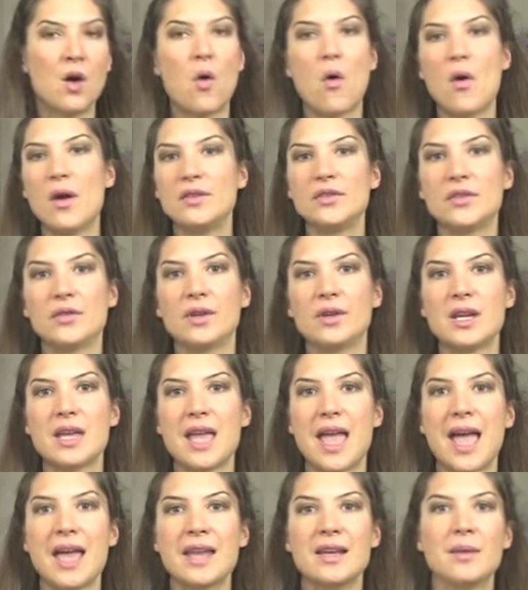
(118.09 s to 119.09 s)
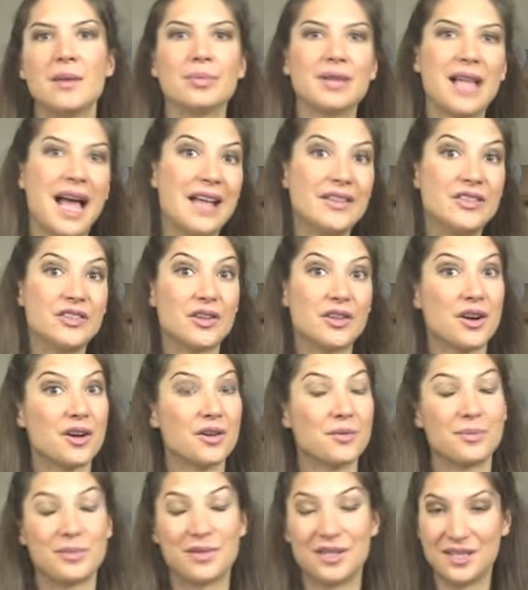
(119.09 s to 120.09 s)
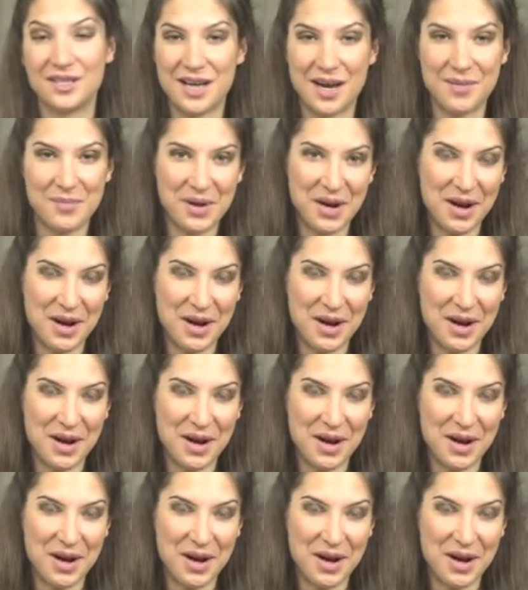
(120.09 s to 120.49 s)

hosiery, and a plaid skirt to top